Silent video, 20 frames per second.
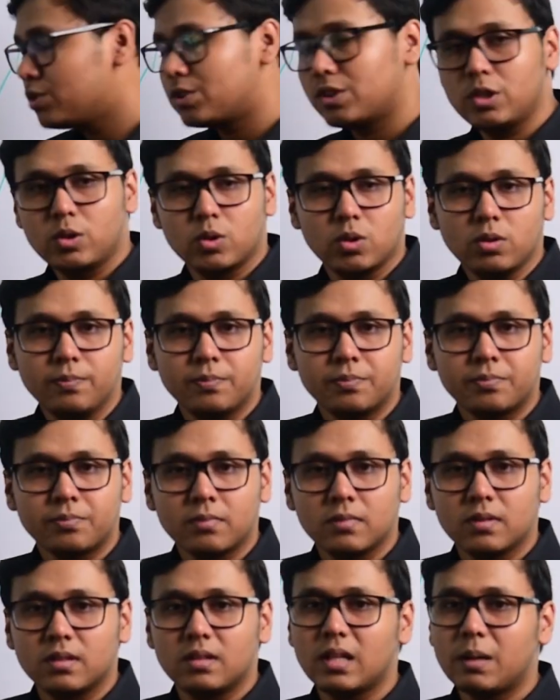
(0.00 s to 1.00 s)
0,
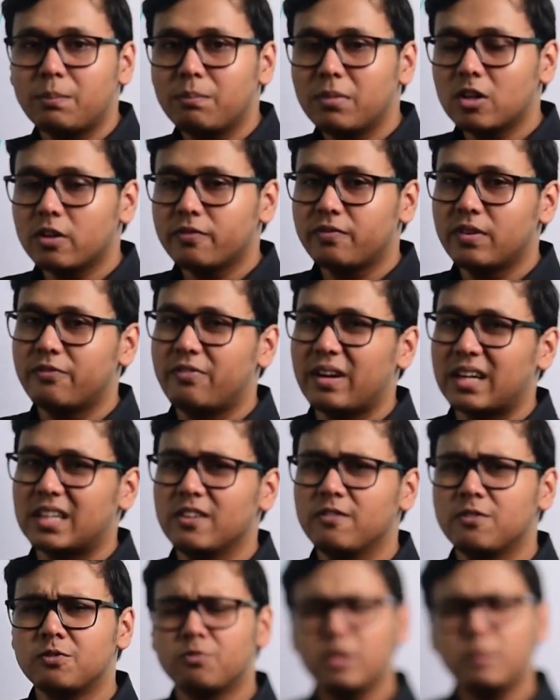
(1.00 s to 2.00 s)
number of
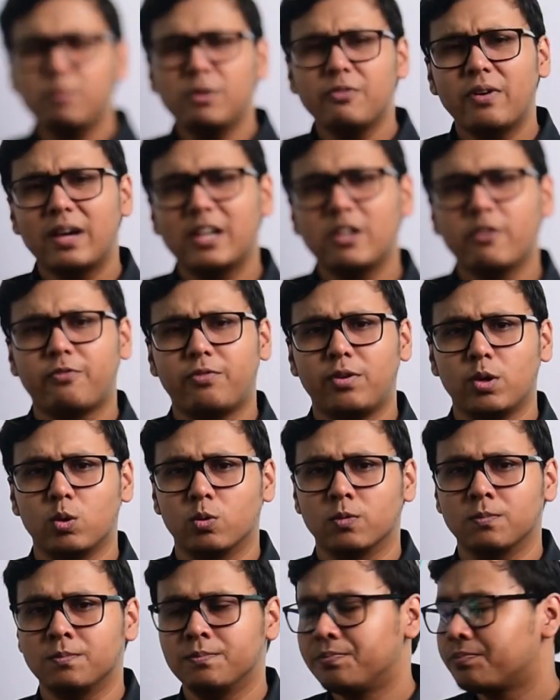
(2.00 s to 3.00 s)
infectives will be very
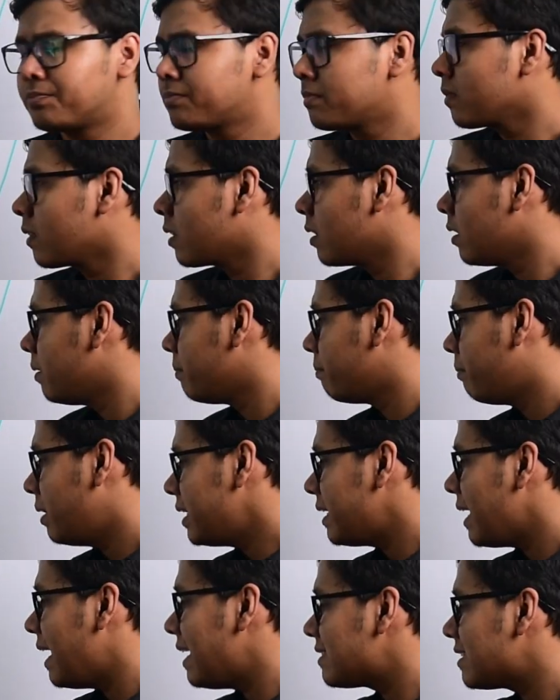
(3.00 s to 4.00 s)
few.
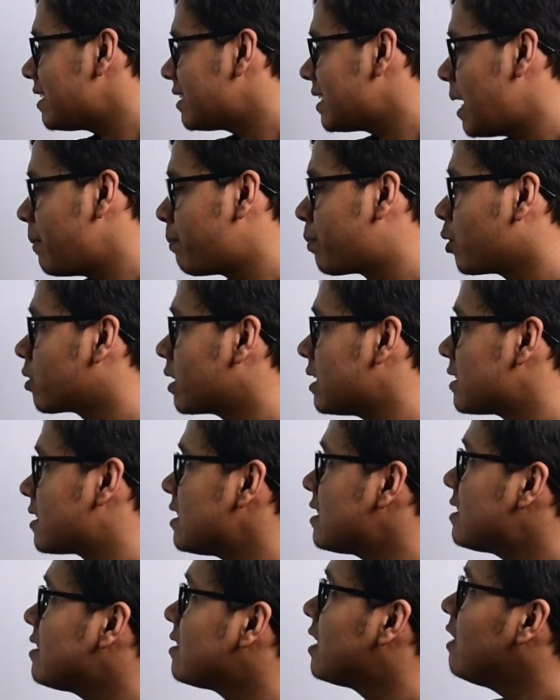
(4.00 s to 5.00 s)
But as the time
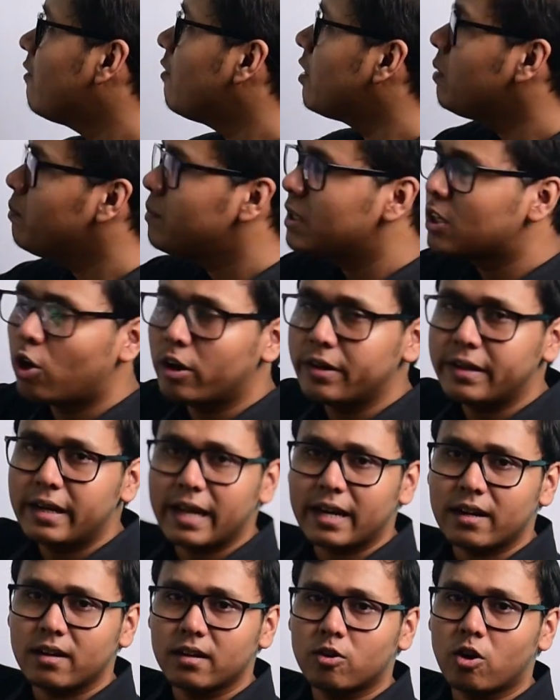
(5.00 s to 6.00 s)
progresses, there will be
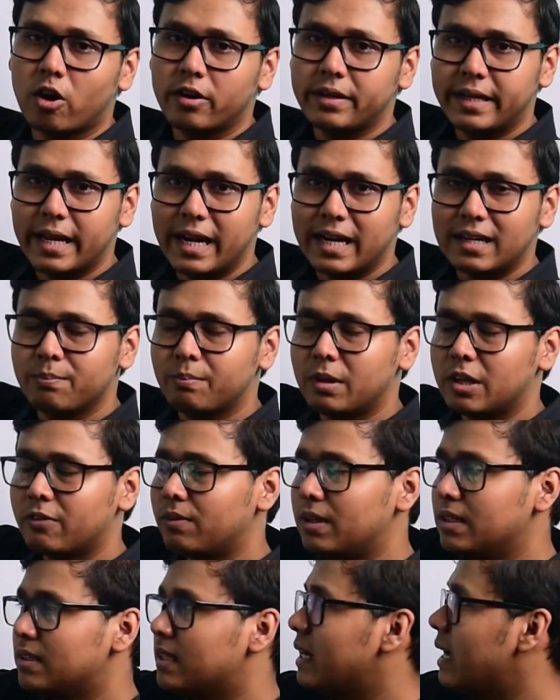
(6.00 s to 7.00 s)
contact
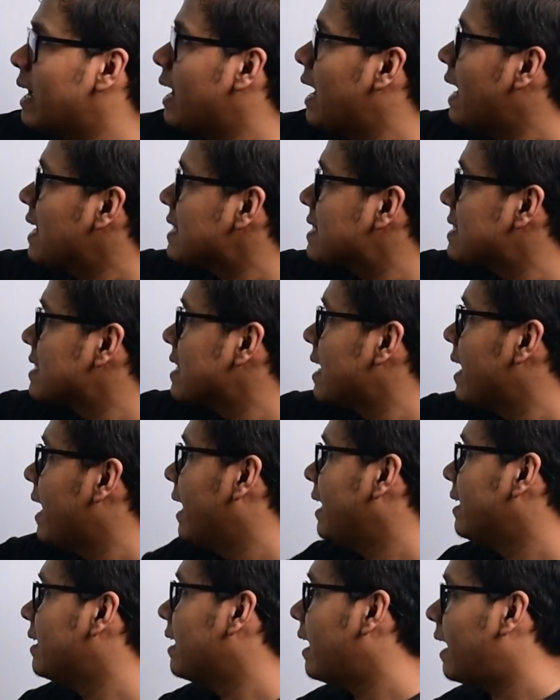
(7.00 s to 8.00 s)
between the S
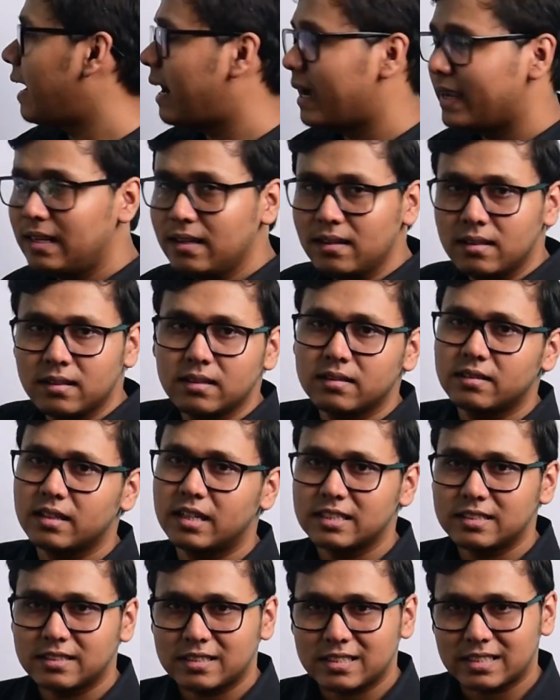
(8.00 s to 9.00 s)
and the I,
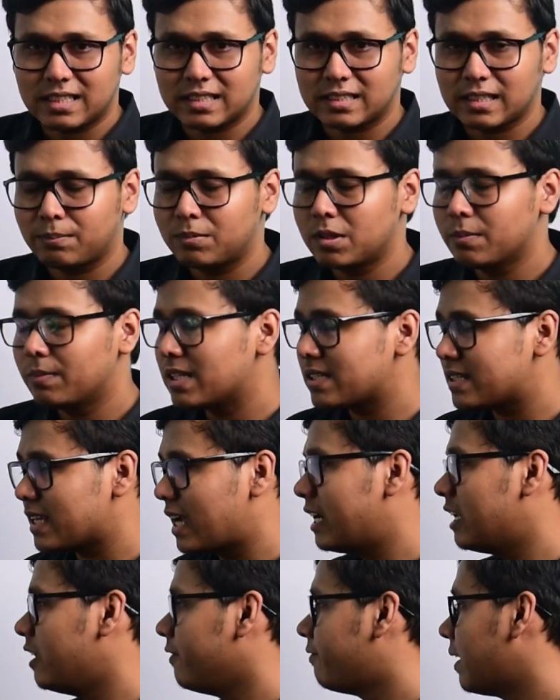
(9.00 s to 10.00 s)
that is the susceptibles
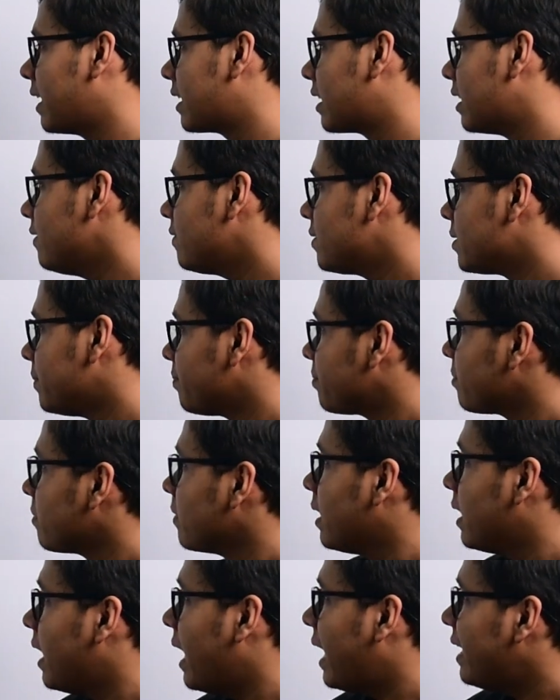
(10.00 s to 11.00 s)
and infectives,
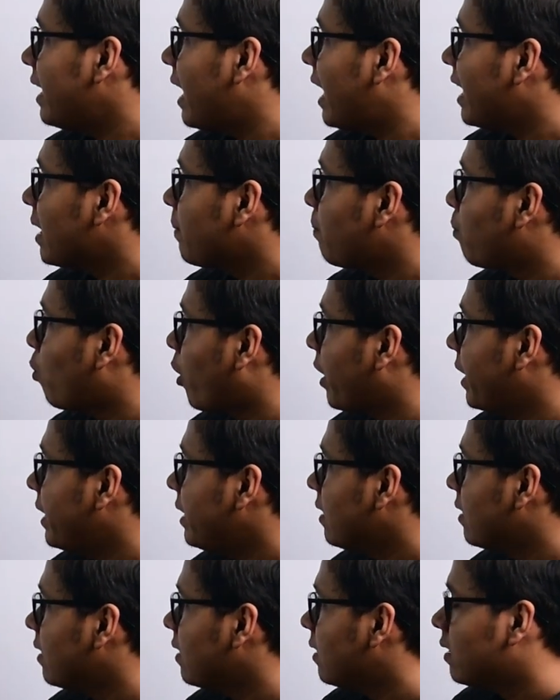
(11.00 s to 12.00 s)
and at a point,